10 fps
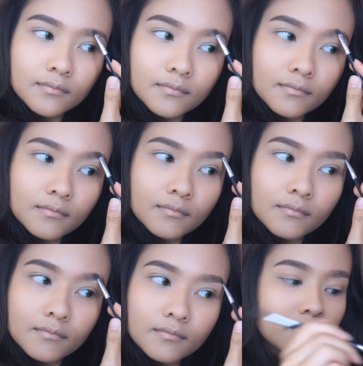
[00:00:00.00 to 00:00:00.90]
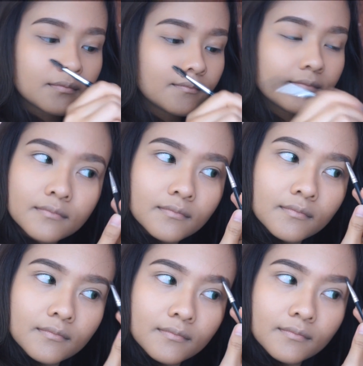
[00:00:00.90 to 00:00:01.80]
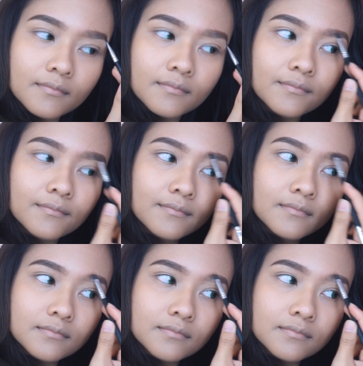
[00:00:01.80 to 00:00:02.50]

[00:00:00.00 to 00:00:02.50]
(no one is talking)